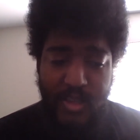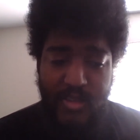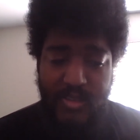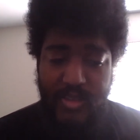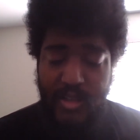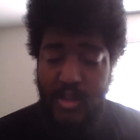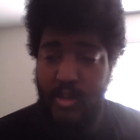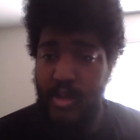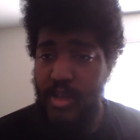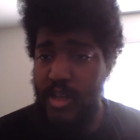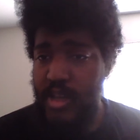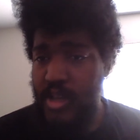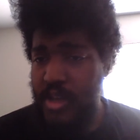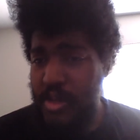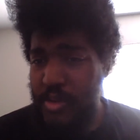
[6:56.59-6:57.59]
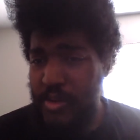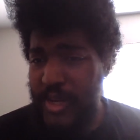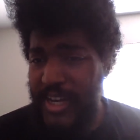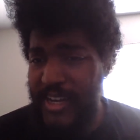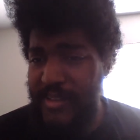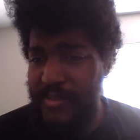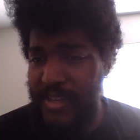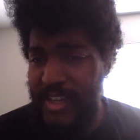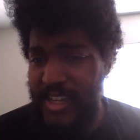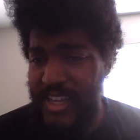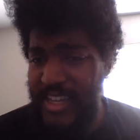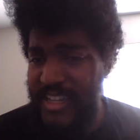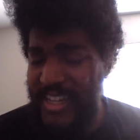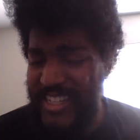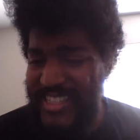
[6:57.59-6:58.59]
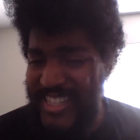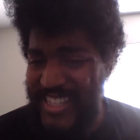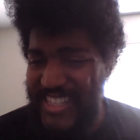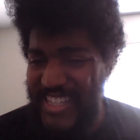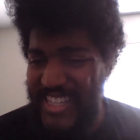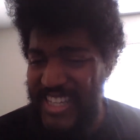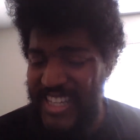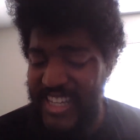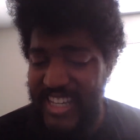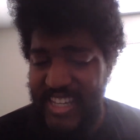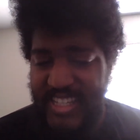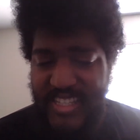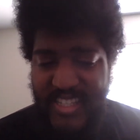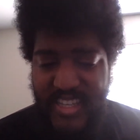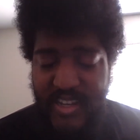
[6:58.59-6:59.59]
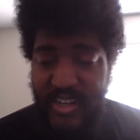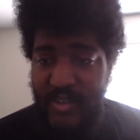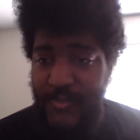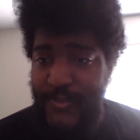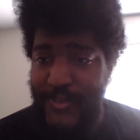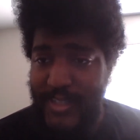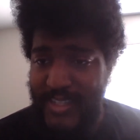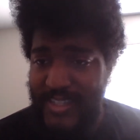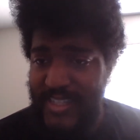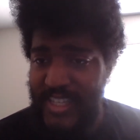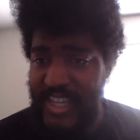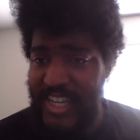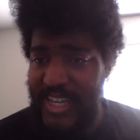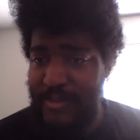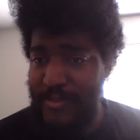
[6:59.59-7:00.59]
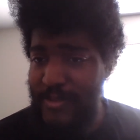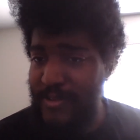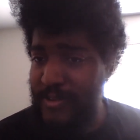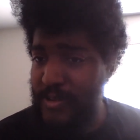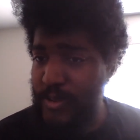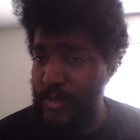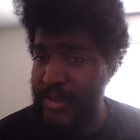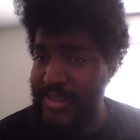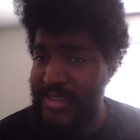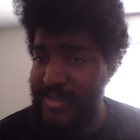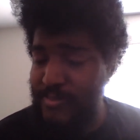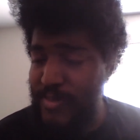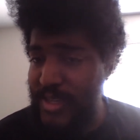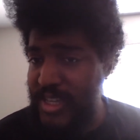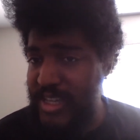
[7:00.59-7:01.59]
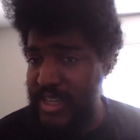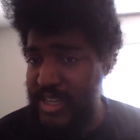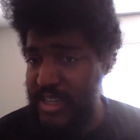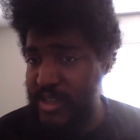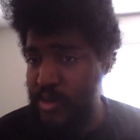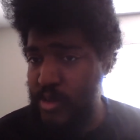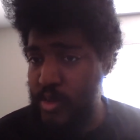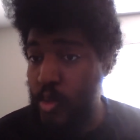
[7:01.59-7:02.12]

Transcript: So again, I think the keys here for this game are going to be, you know, the